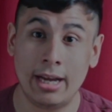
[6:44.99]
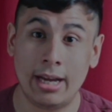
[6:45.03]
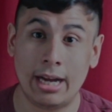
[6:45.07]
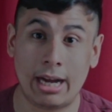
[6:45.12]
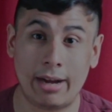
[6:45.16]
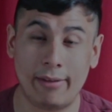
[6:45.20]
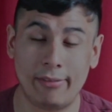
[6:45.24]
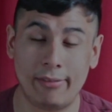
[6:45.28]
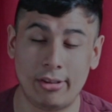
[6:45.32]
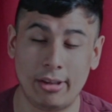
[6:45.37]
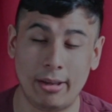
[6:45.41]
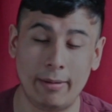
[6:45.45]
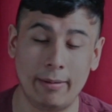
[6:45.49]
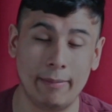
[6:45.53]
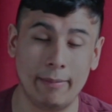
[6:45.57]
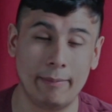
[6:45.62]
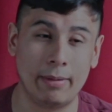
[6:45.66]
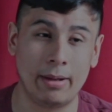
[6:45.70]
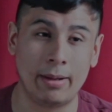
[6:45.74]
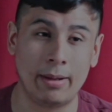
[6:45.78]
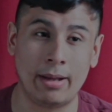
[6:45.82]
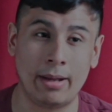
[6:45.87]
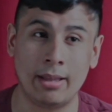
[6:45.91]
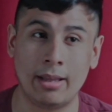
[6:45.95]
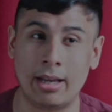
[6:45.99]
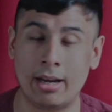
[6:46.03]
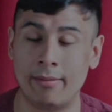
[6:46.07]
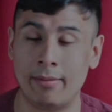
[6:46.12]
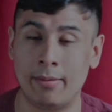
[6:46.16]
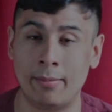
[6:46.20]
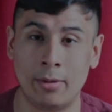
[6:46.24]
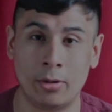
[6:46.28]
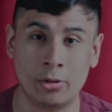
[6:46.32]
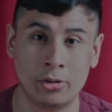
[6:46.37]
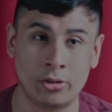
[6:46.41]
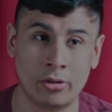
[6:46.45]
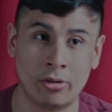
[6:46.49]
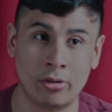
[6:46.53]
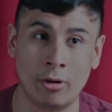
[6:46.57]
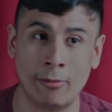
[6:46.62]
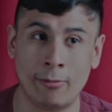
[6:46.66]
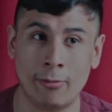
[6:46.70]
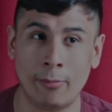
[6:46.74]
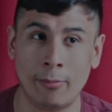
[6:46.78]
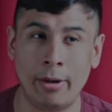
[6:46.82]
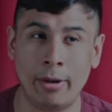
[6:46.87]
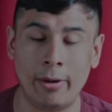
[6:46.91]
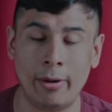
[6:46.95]
Obviously, a lot of emotions go
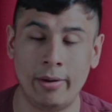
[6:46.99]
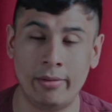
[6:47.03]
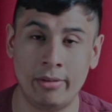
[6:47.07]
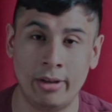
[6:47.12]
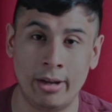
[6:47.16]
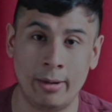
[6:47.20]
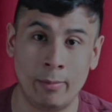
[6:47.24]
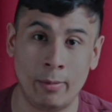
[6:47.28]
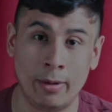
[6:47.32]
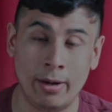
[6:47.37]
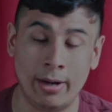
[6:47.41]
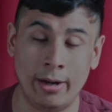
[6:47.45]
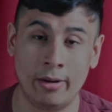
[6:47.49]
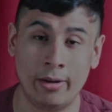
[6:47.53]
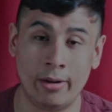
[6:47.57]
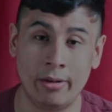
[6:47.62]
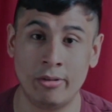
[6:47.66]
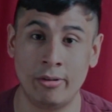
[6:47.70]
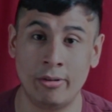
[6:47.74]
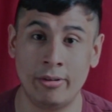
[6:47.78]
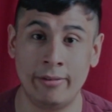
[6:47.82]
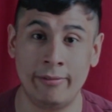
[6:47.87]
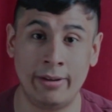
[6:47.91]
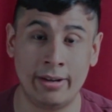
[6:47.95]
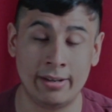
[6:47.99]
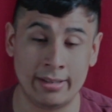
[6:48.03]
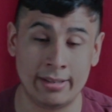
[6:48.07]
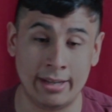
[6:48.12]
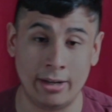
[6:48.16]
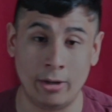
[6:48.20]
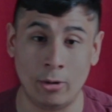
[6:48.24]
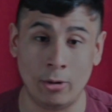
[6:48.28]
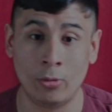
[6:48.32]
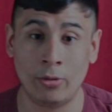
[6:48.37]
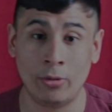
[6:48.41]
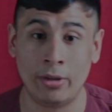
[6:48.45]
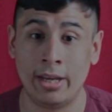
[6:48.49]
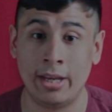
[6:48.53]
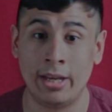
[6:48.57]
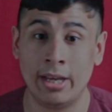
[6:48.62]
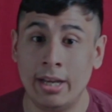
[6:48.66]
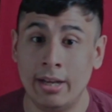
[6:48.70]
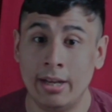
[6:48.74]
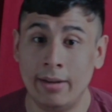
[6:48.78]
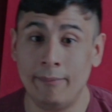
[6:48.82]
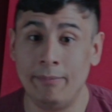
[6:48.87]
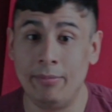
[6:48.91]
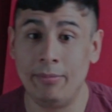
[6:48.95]
through Perry's head right now, considering the fact not only
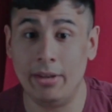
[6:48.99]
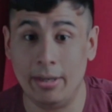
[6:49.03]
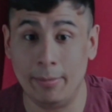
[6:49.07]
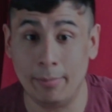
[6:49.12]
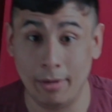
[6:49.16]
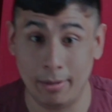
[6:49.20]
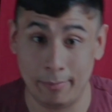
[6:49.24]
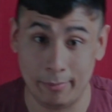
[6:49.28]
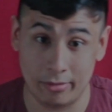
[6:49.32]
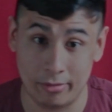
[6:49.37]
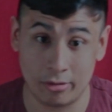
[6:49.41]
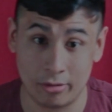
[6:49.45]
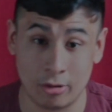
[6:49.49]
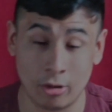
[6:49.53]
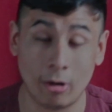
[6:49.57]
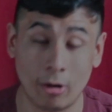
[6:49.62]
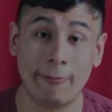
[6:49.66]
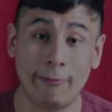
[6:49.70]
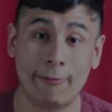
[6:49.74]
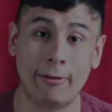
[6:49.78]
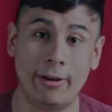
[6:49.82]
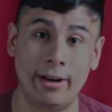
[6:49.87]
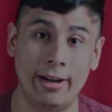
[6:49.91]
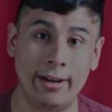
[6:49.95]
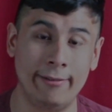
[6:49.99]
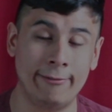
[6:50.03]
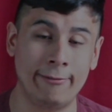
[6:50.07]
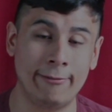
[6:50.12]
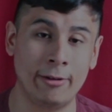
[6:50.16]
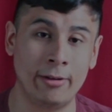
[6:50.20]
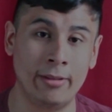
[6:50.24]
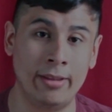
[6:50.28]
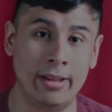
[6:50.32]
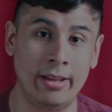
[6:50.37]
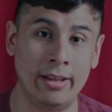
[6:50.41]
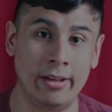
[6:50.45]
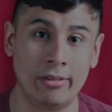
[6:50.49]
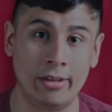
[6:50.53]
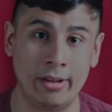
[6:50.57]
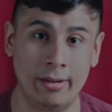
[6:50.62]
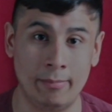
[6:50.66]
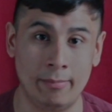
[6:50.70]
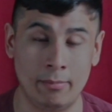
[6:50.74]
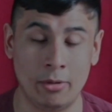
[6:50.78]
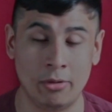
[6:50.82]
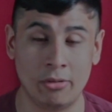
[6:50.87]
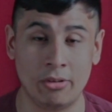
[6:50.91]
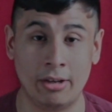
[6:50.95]
did he blame his girlfriend for this
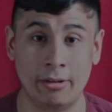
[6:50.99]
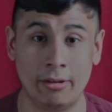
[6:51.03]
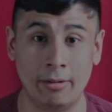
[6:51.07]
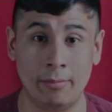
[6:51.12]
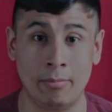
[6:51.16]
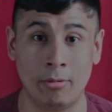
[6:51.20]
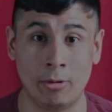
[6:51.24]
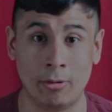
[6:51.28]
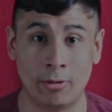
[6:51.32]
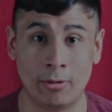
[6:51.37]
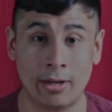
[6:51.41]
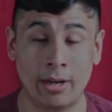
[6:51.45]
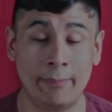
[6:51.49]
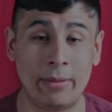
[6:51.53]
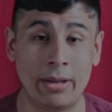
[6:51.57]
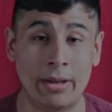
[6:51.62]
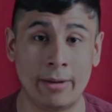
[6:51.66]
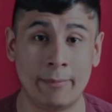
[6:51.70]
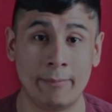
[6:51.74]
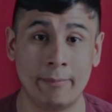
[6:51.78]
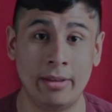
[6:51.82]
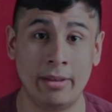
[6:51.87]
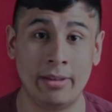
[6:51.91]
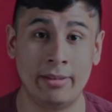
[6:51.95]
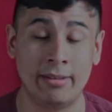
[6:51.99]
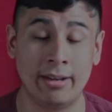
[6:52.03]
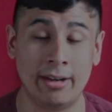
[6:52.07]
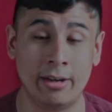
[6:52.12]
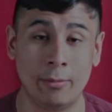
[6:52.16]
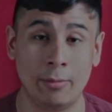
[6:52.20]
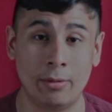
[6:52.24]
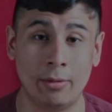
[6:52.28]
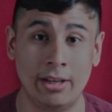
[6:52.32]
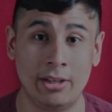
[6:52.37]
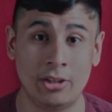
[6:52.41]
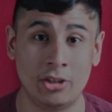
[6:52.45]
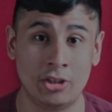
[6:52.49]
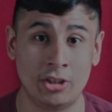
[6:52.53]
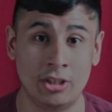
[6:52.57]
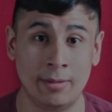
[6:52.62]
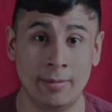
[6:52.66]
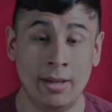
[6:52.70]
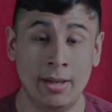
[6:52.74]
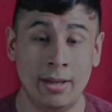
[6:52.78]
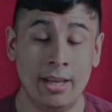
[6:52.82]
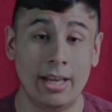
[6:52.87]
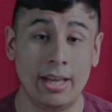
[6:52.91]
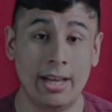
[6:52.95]
and most likely broke up that entire
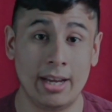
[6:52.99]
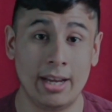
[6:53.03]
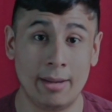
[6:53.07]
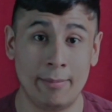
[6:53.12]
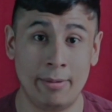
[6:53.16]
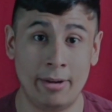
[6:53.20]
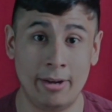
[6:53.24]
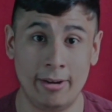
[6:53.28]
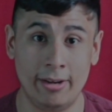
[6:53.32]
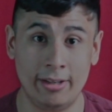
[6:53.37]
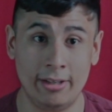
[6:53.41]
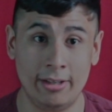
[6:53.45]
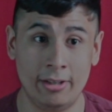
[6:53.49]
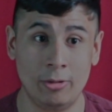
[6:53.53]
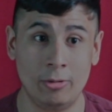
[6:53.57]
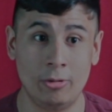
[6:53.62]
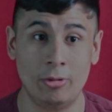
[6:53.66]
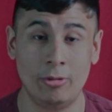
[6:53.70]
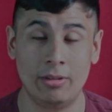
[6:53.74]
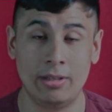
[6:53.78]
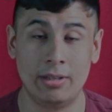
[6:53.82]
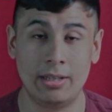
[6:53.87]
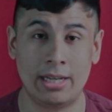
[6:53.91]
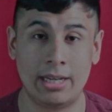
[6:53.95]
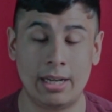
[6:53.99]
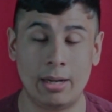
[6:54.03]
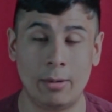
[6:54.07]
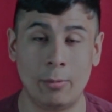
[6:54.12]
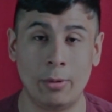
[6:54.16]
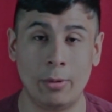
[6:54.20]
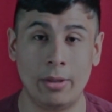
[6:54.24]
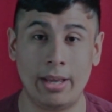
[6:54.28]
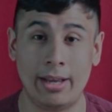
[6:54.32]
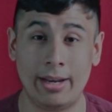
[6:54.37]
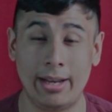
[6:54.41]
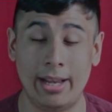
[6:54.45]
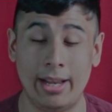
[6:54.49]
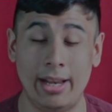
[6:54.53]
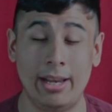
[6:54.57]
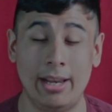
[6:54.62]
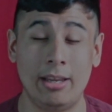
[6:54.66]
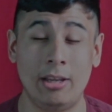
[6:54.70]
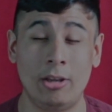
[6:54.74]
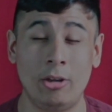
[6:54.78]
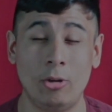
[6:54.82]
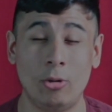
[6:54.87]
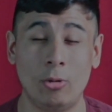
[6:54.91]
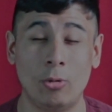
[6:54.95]
relationship. Again, Perry, you do not, without it,
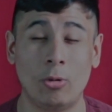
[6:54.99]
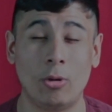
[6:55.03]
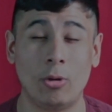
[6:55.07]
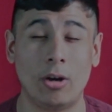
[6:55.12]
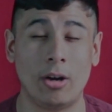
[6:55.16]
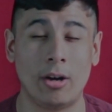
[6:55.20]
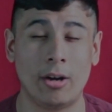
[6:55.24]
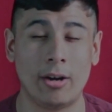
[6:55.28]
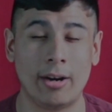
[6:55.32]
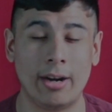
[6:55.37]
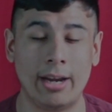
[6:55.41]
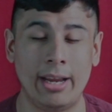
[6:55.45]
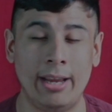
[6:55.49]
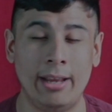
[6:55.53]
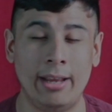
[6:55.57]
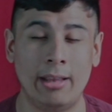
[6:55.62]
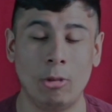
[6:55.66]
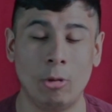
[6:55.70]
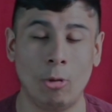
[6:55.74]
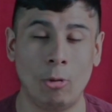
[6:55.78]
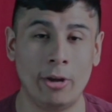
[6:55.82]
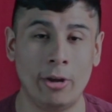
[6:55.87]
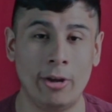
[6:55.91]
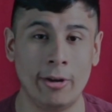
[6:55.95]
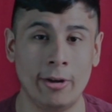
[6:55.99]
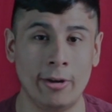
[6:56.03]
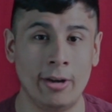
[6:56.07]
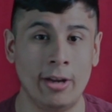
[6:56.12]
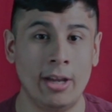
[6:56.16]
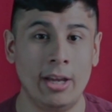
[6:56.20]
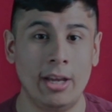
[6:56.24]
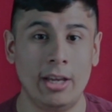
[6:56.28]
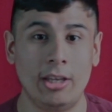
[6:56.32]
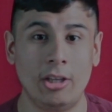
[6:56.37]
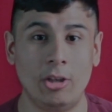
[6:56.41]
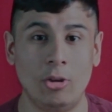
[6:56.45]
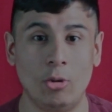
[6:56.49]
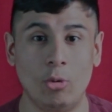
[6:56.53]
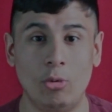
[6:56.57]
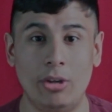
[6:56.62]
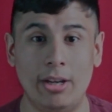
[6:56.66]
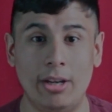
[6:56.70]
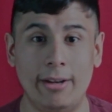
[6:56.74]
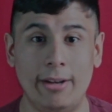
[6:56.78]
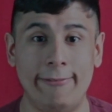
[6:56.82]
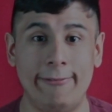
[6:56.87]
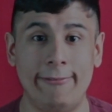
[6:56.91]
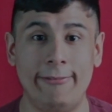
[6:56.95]
you are a lawyer. You
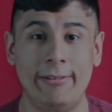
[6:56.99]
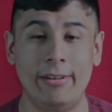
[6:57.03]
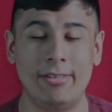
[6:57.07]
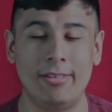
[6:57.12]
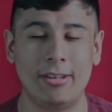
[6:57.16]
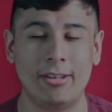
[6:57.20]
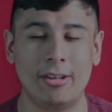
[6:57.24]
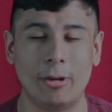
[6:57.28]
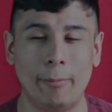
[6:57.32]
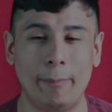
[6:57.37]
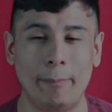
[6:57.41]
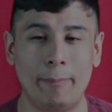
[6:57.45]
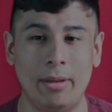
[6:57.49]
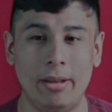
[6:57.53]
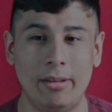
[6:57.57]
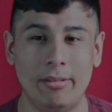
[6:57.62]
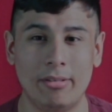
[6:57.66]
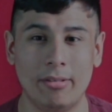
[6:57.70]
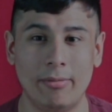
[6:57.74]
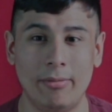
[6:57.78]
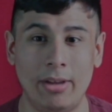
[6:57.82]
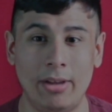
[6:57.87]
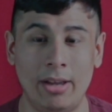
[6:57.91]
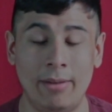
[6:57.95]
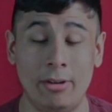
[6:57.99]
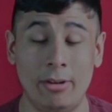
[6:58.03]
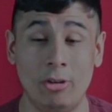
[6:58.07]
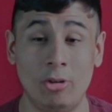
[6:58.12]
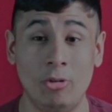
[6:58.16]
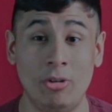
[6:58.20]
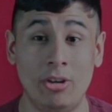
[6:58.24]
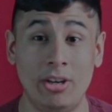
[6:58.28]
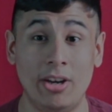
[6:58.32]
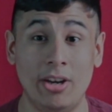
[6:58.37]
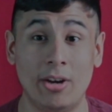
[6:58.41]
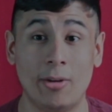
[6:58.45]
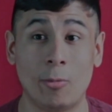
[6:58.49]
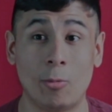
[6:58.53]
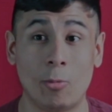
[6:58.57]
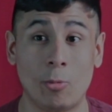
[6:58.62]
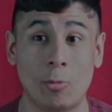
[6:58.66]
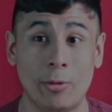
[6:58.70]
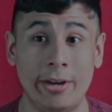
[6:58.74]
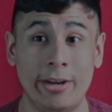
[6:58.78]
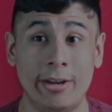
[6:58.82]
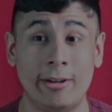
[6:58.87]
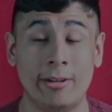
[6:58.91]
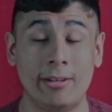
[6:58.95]
need physical piece of evidence. You need a
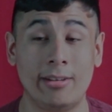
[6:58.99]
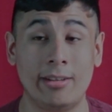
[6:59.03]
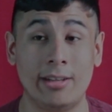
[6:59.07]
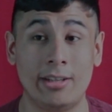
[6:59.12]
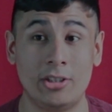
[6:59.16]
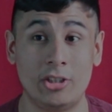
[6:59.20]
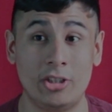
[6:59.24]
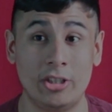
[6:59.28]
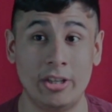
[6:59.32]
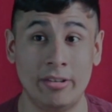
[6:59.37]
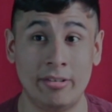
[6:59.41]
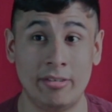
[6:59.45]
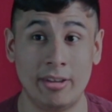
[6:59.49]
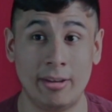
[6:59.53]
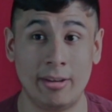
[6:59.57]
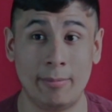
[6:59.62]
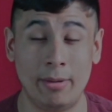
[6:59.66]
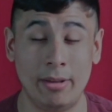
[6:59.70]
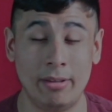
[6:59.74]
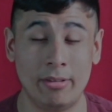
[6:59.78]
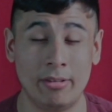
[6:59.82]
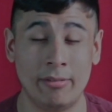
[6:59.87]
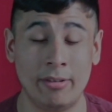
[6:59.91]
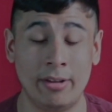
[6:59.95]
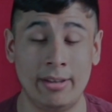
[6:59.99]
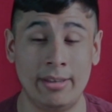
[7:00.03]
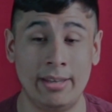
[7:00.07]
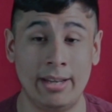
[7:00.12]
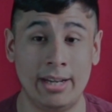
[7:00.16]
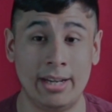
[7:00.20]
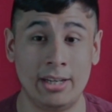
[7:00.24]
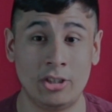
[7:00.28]
real logistic piece of it, not